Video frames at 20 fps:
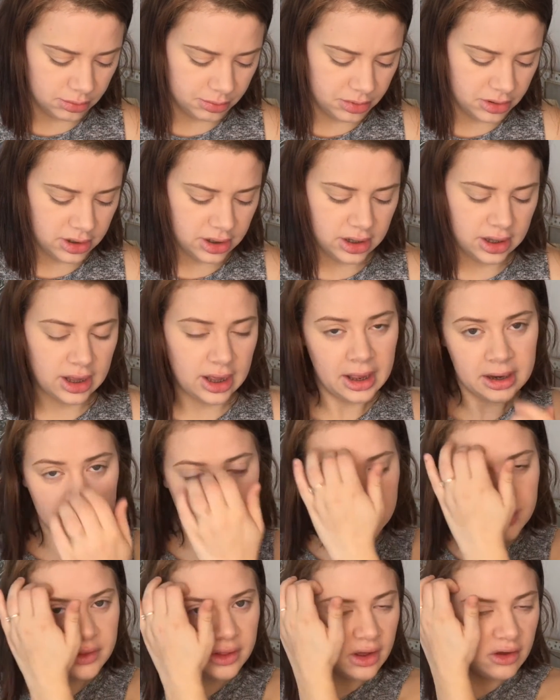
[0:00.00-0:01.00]
put it
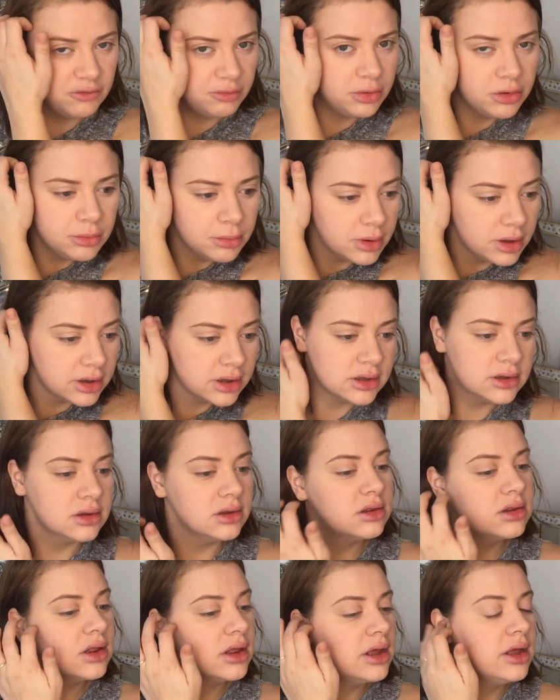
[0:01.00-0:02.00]
anywhere that I've put my
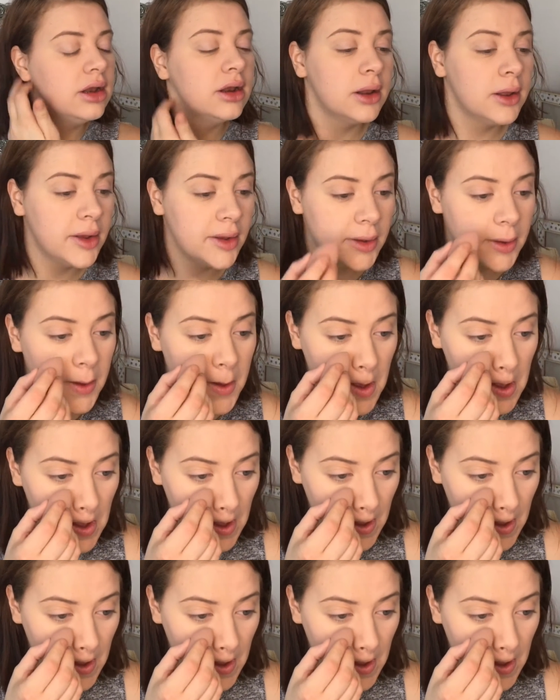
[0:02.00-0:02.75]
concealer.